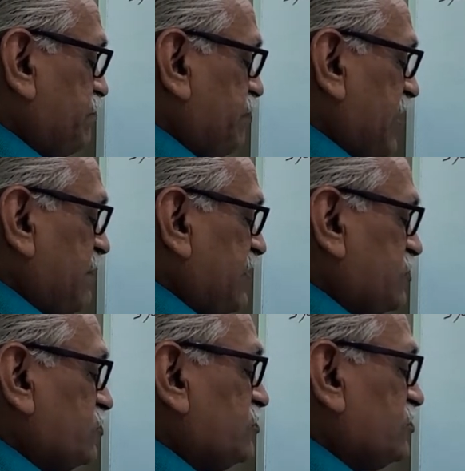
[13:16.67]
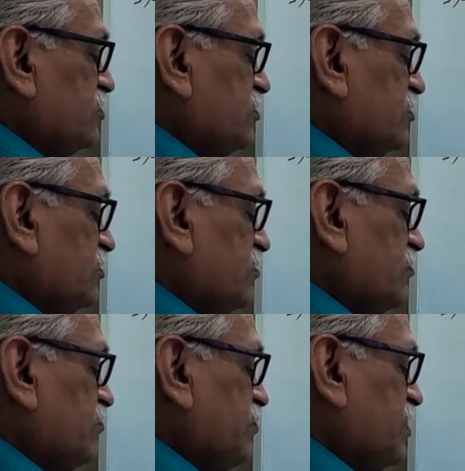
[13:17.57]
pi by 2
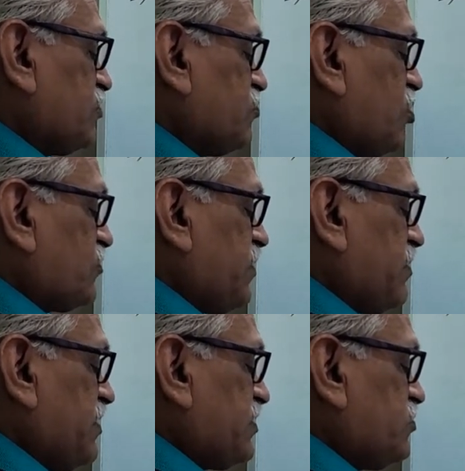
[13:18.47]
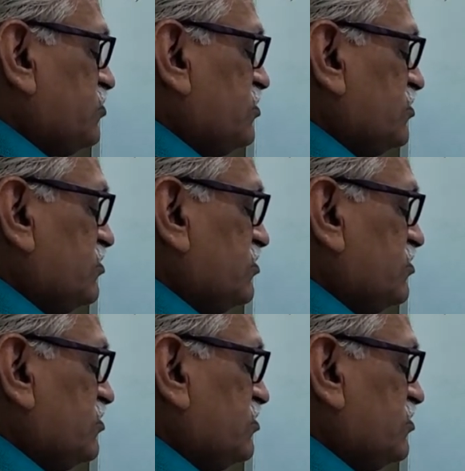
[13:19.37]
plus cos pi by 2